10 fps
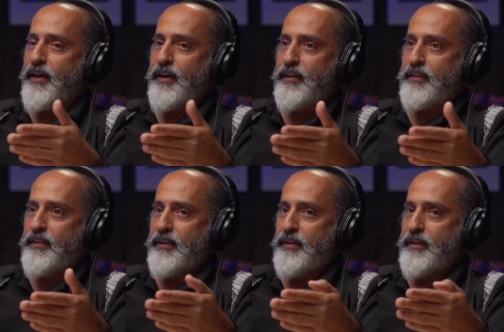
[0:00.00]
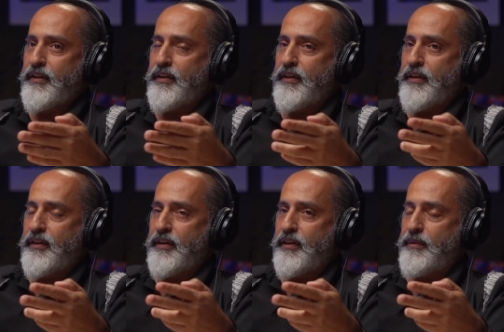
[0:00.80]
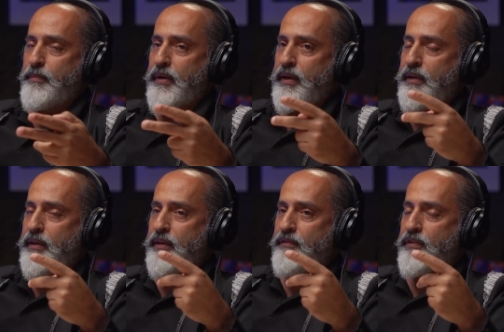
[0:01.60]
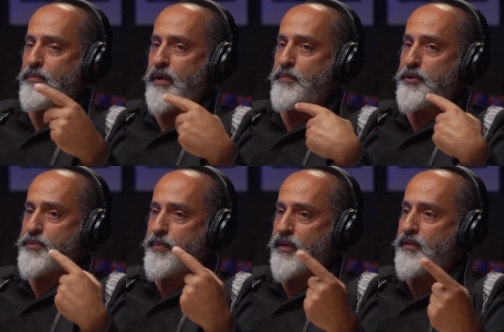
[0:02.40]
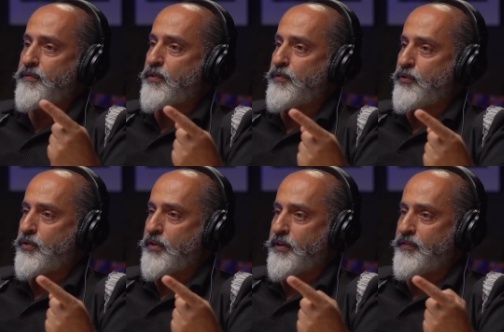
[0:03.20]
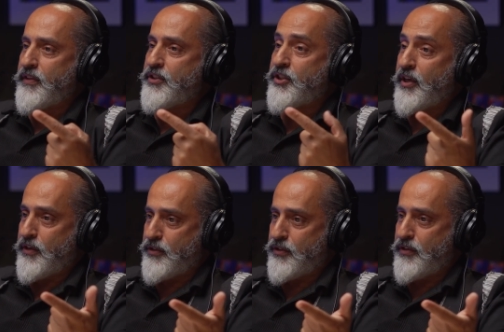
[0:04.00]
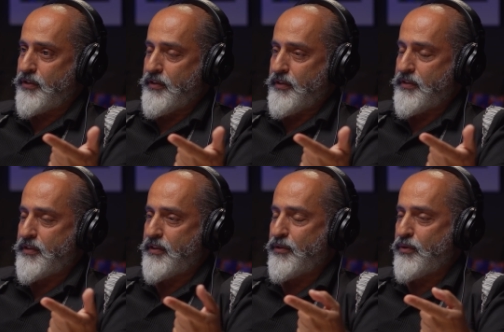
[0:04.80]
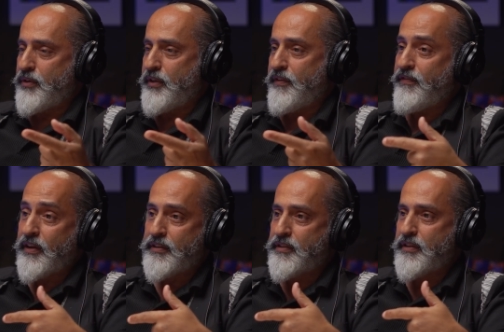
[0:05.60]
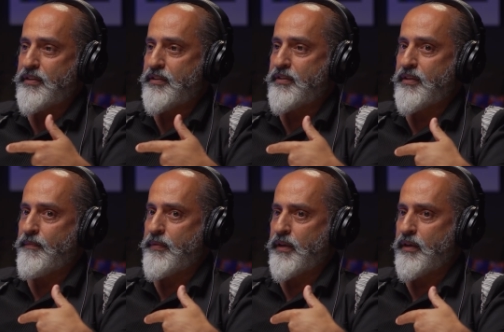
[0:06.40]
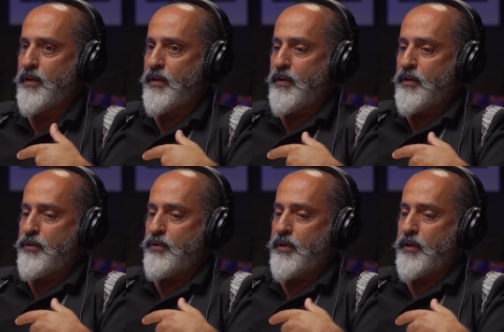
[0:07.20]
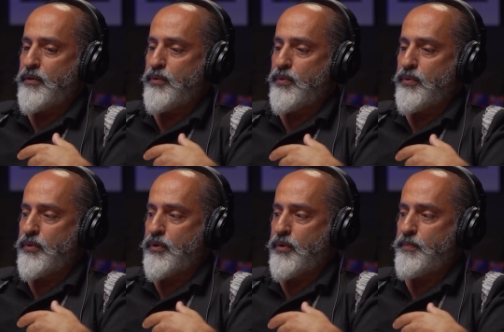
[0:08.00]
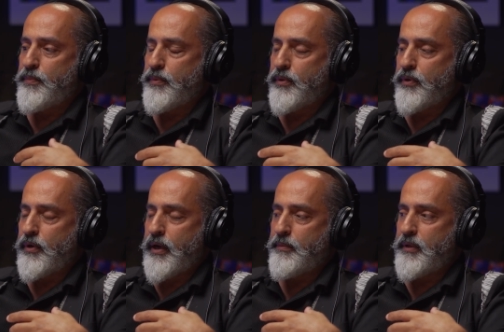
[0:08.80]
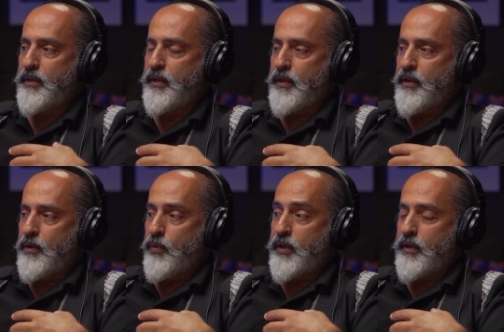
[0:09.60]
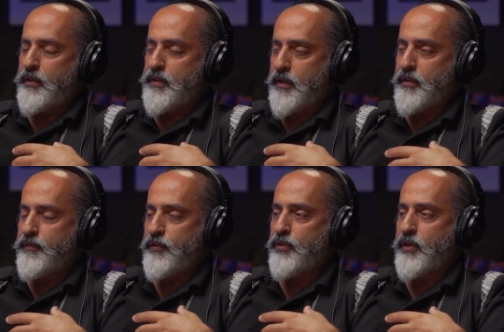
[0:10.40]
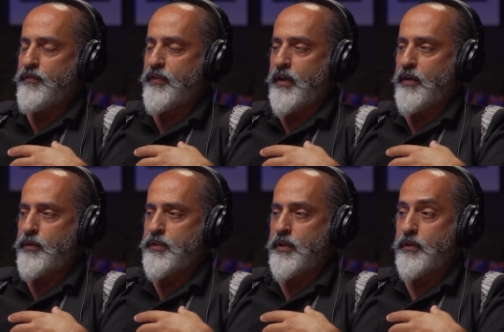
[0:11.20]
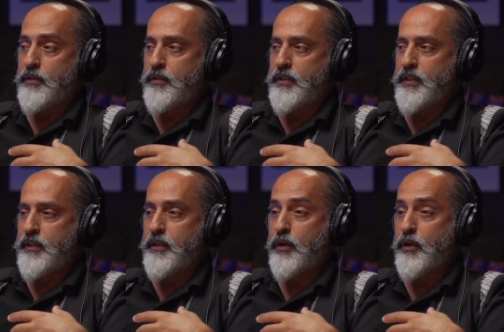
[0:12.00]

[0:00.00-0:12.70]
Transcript: and uh, my even my perspective to photography changed it's not only events it's something you can do comp- i mean when i studied photography i start seeing the